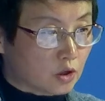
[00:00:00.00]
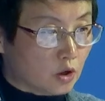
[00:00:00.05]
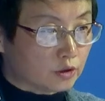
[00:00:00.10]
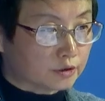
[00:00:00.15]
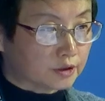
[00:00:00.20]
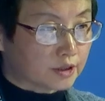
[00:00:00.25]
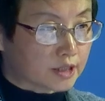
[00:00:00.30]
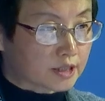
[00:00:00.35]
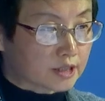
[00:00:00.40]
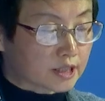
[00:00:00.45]

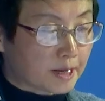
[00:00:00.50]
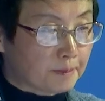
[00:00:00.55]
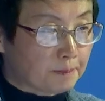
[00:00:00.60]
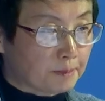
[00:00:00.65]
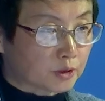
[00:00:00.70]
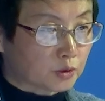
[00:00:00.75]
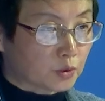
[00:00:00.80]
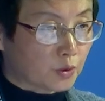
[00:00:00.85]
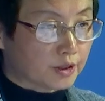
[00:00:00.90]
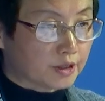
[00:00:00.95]
on
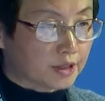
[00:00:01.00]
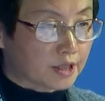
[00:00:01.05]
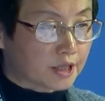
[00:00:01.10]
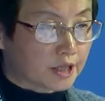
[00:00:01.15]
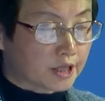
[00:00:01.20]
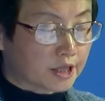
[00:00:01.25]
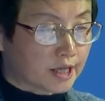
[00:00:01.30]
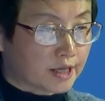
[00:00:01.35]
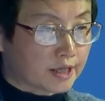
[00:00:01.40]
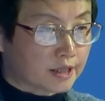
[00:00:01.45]
December
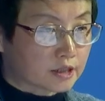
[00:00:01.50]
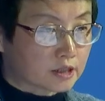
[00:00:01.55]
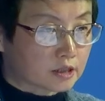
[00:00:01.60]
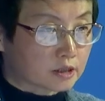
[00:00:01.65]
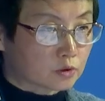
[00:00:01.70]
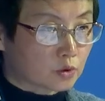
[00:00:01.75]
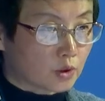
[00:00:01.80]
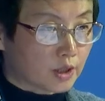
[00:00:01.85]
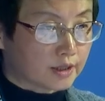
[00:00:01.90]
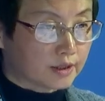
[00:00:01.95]
26,
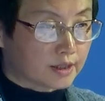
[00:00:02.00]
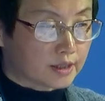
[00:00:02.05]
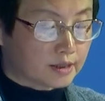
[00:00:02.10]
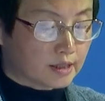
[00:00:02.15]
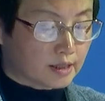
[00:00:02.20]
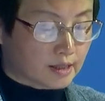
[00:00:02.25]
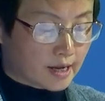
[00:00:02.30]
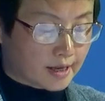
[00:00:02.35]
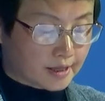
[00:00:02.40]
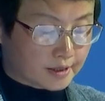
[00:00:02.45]

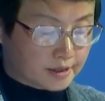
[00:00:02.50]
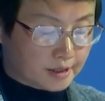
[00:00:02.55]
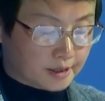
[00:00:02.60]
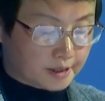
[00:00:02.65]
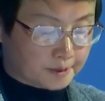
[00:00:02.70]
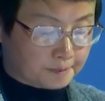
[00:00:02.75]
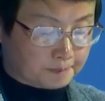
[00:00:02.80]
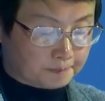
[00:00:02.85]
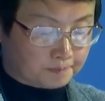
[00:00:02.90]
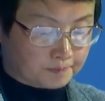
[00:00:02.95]

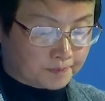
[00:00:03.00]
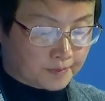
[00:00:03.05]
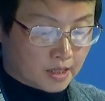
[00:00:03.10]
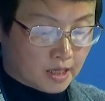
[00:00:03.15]
2019,